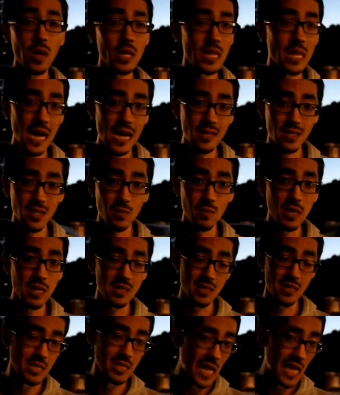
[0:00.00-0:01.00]
that to me
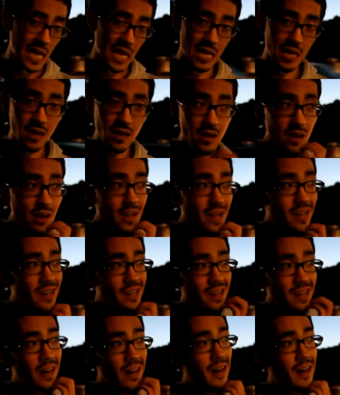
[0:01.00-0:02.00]
today.
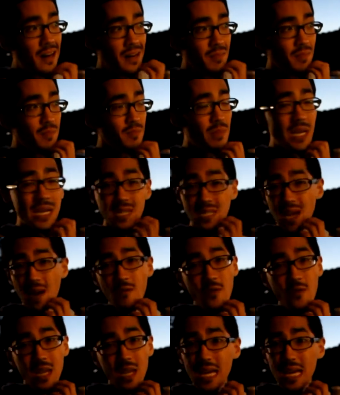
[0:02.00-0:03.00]
Because I
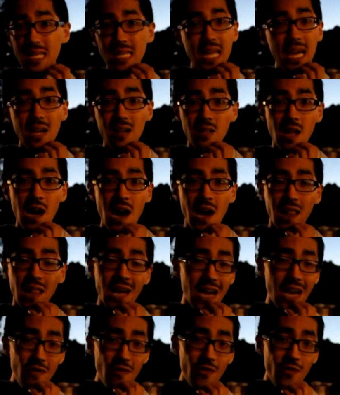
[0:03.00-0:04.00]
forget that a lot. Like,
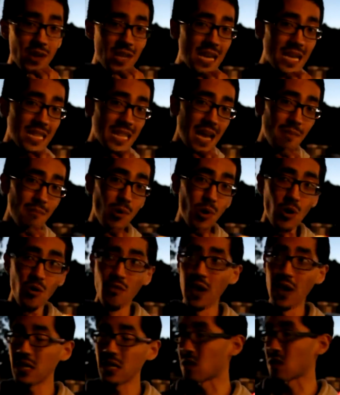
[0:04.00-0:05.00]
I forget that
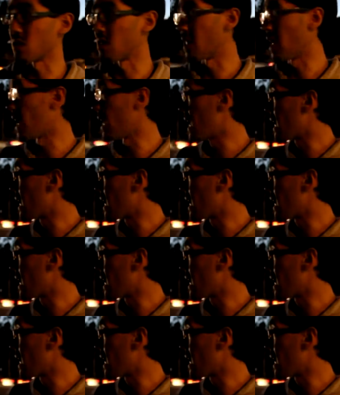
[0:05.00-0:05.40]
motivation, and I